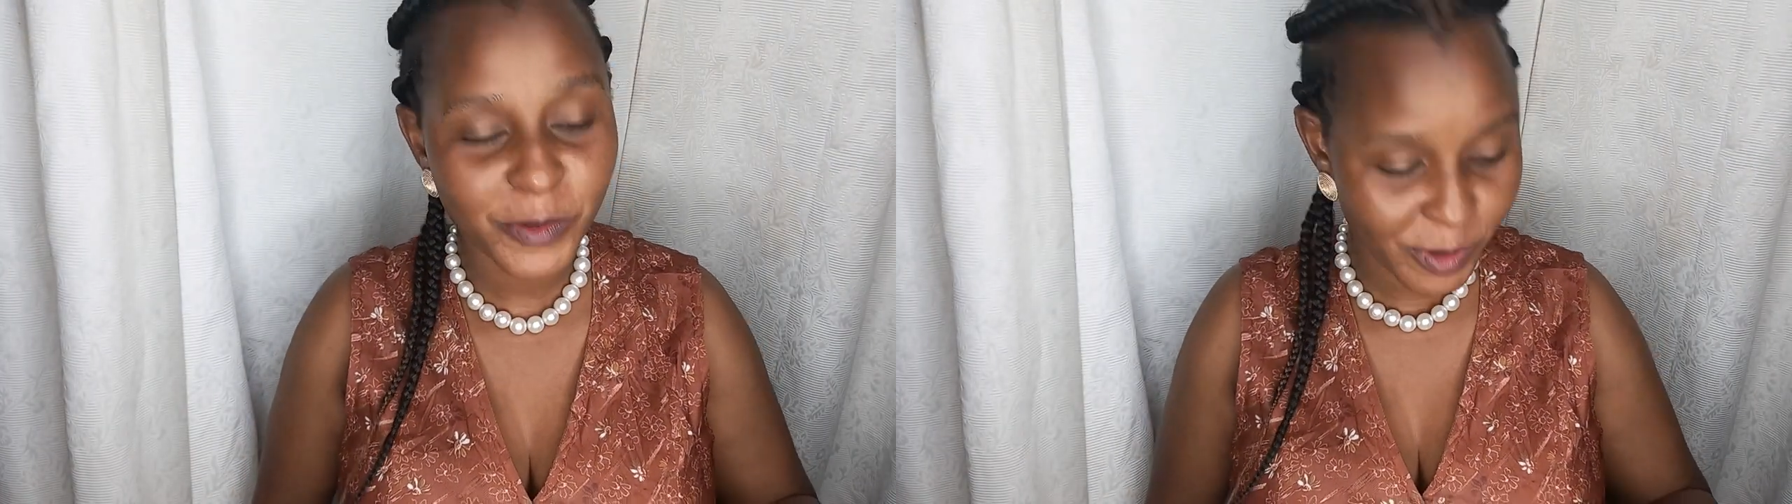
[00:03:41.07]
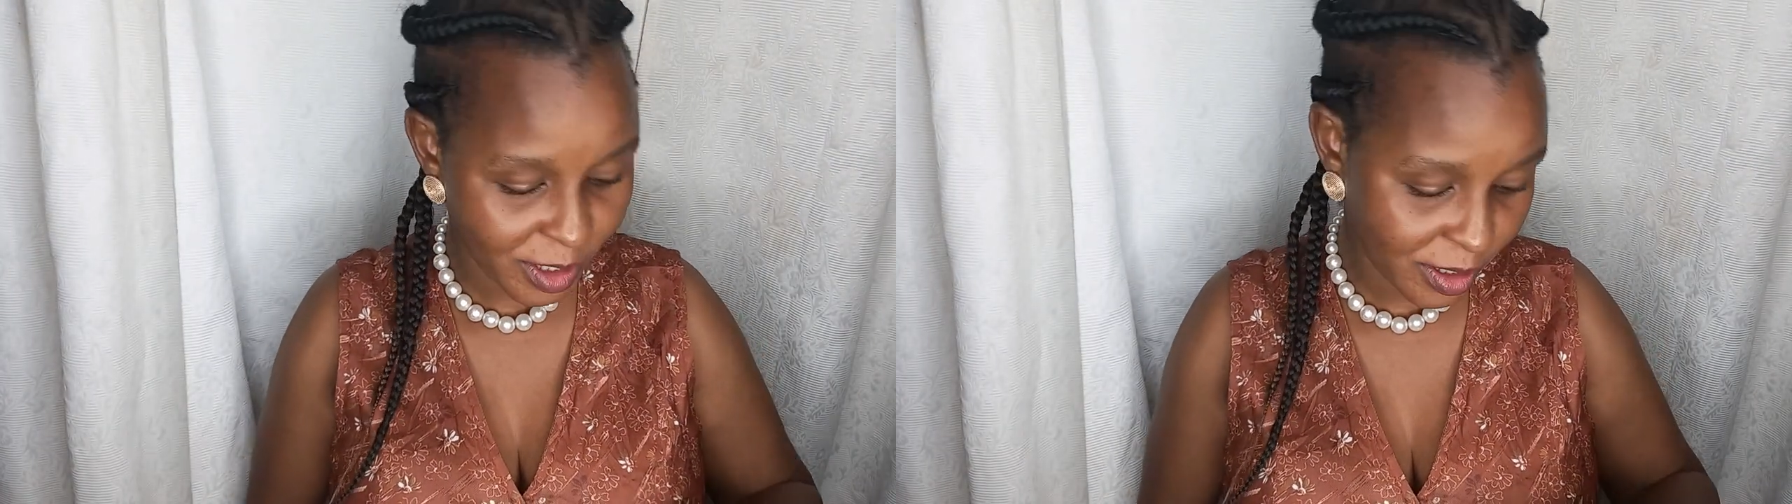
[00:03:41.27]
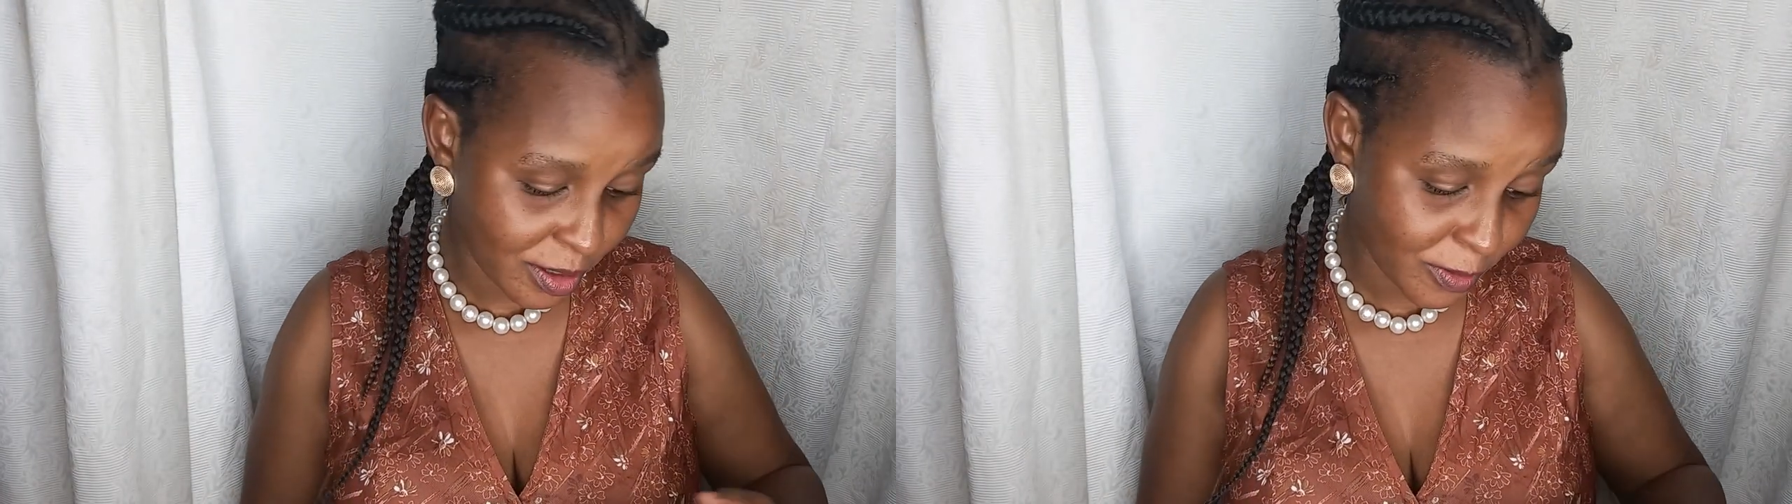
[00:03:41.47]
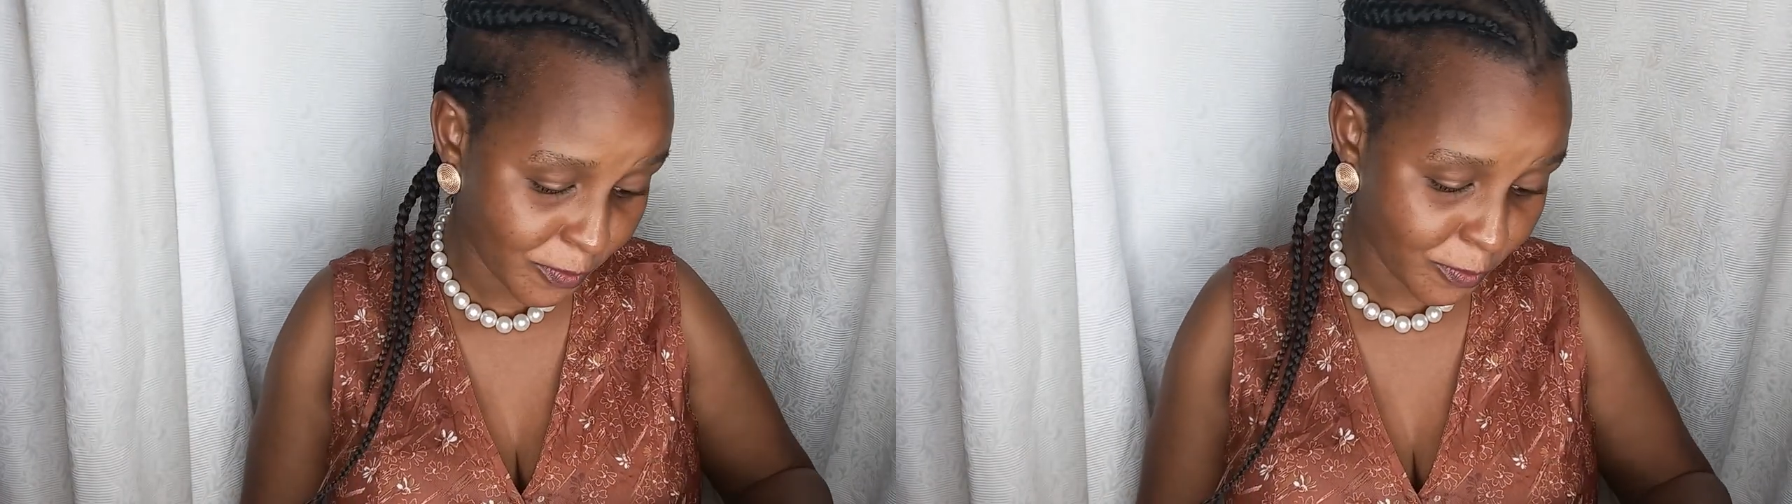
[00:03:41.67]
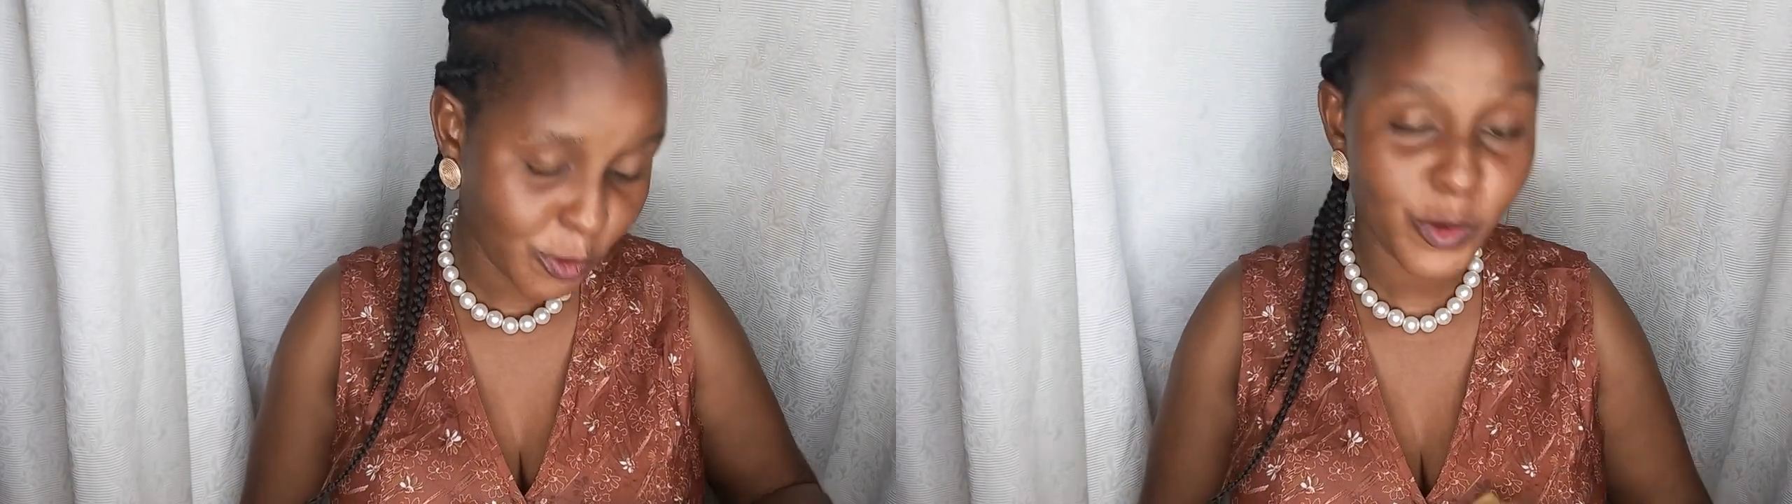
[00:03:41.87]
of
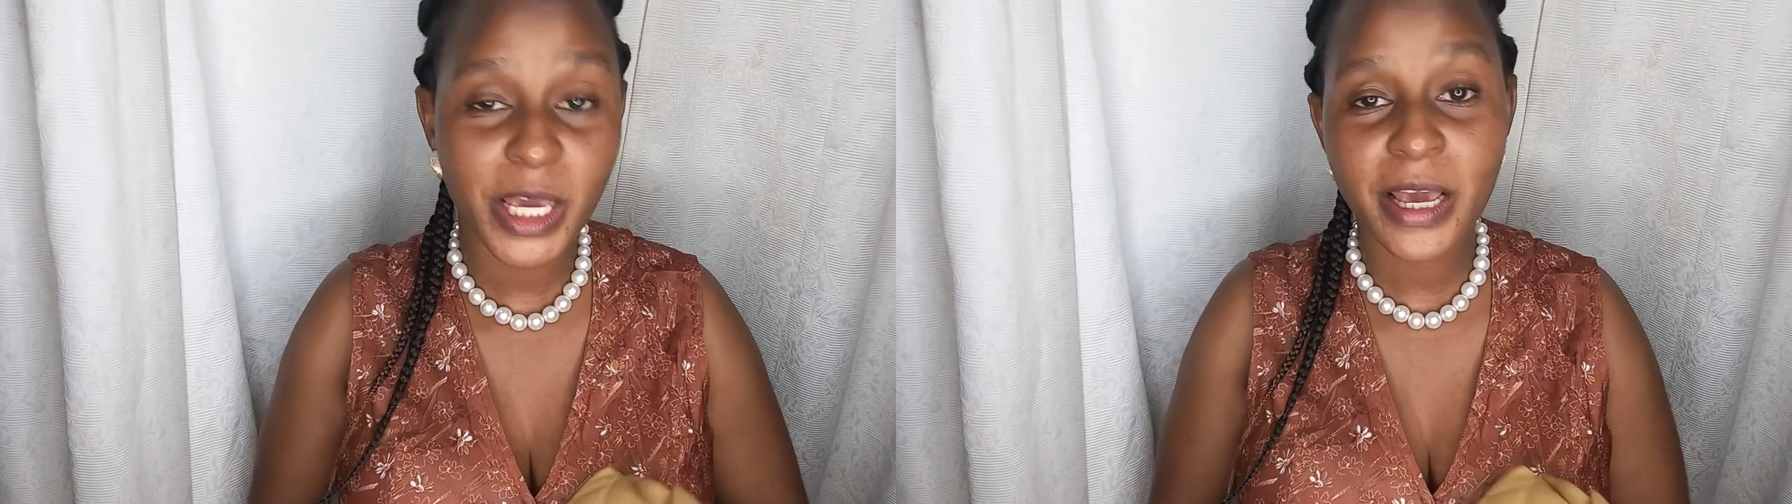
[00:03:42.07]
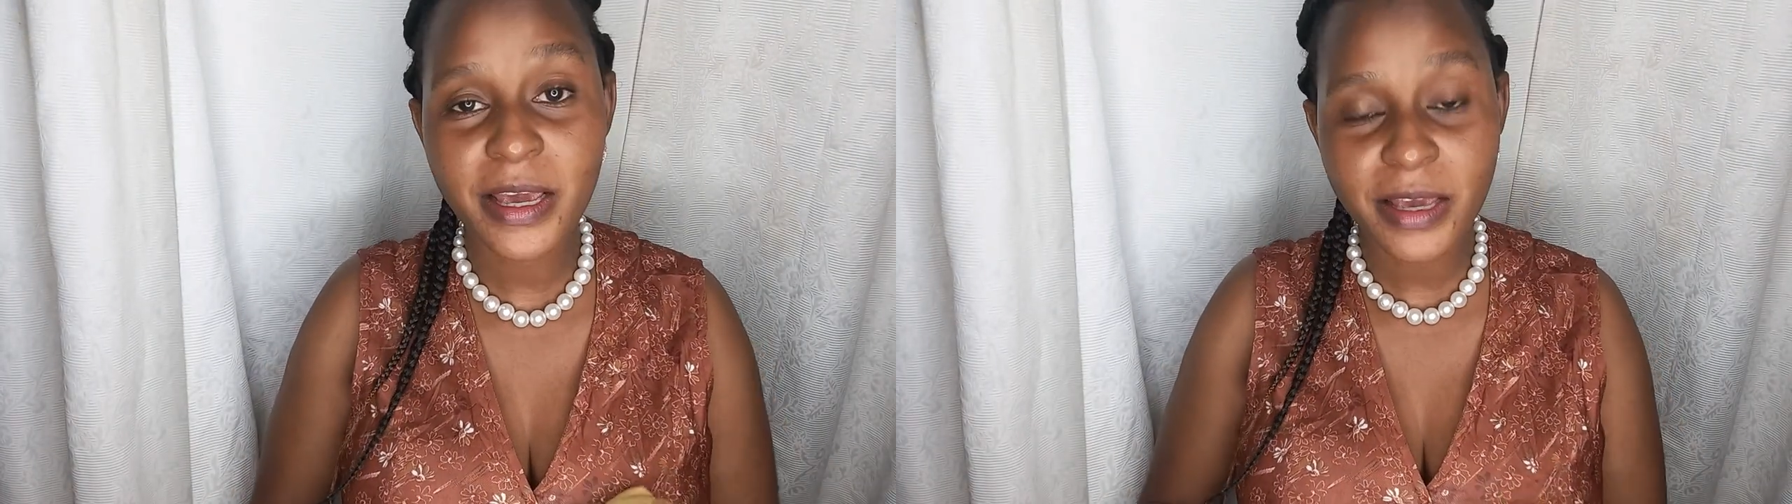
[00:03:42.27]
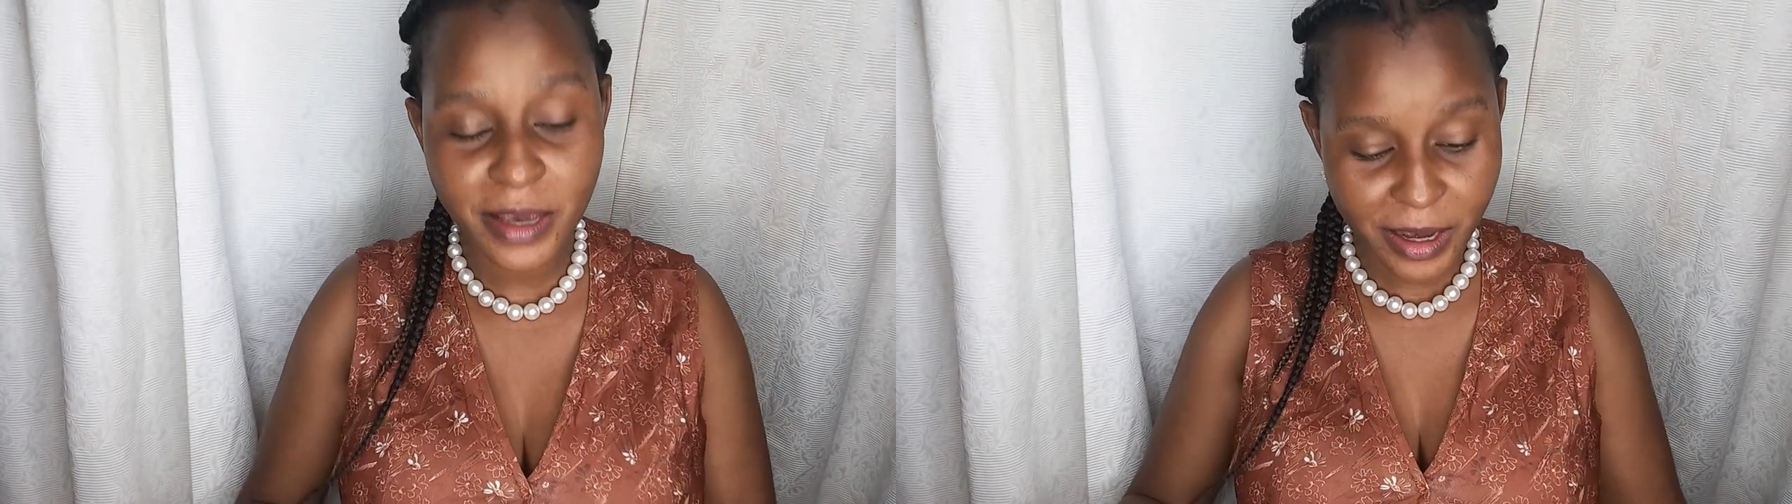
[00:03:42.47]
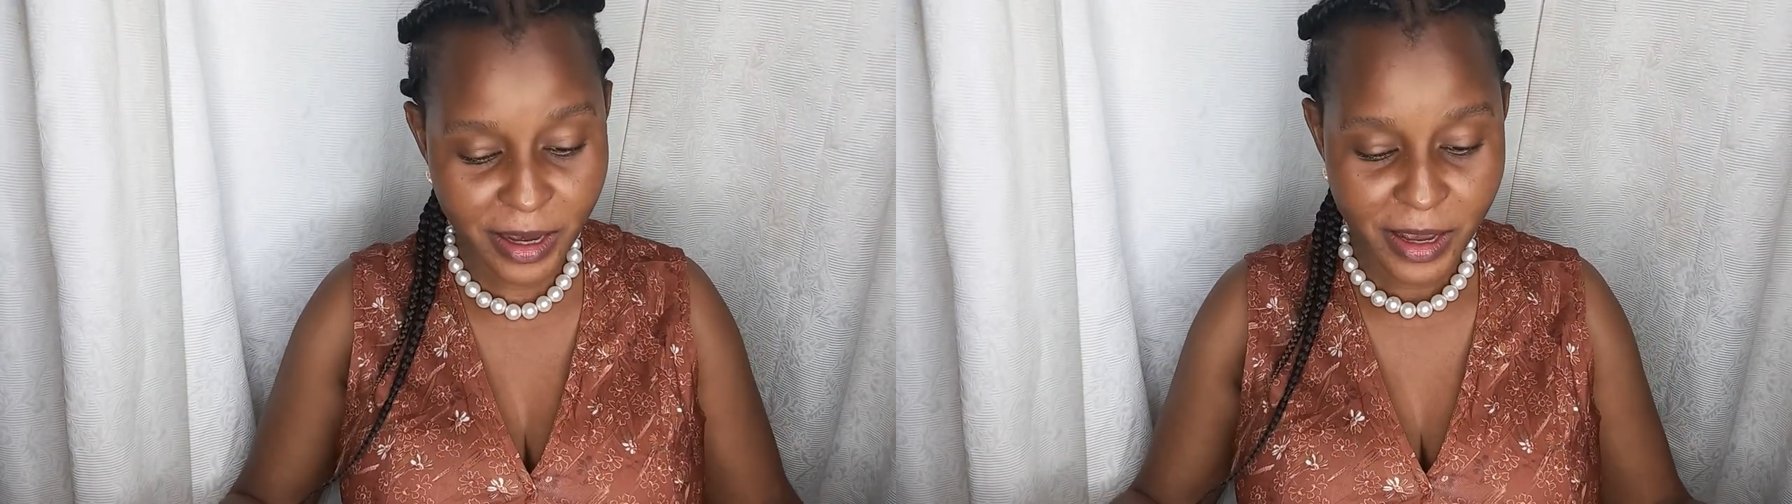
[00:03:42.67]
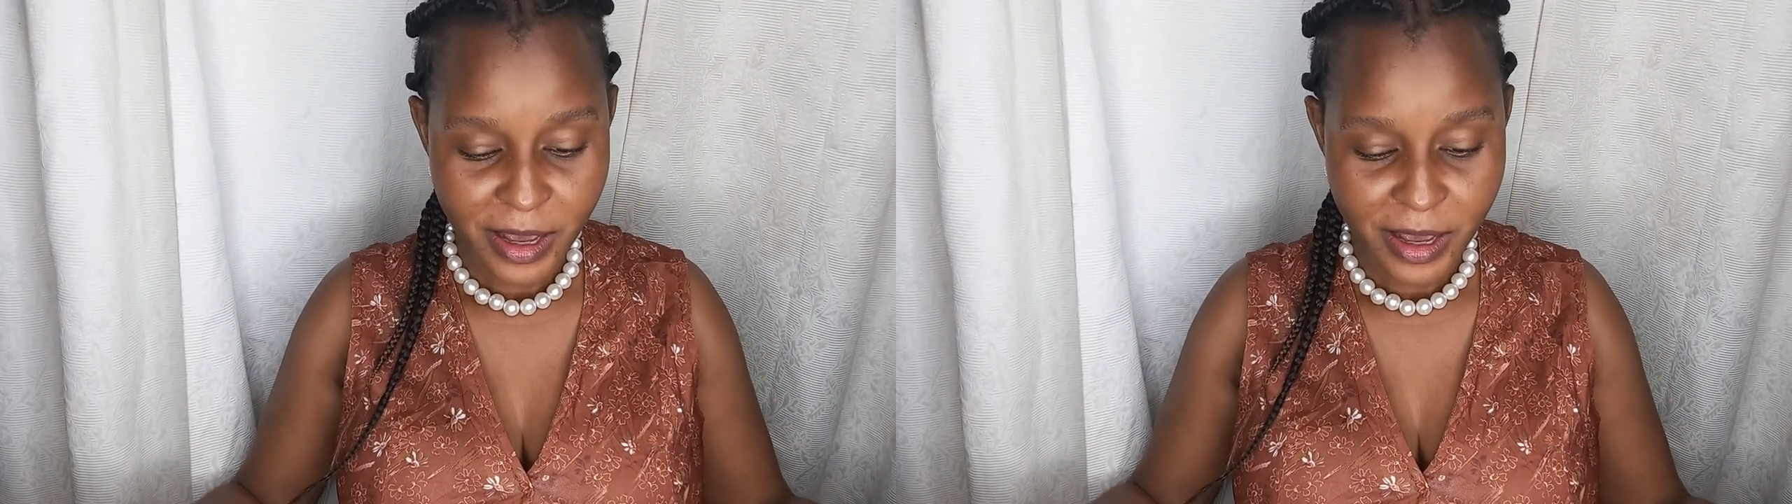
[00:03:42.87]
uk yeah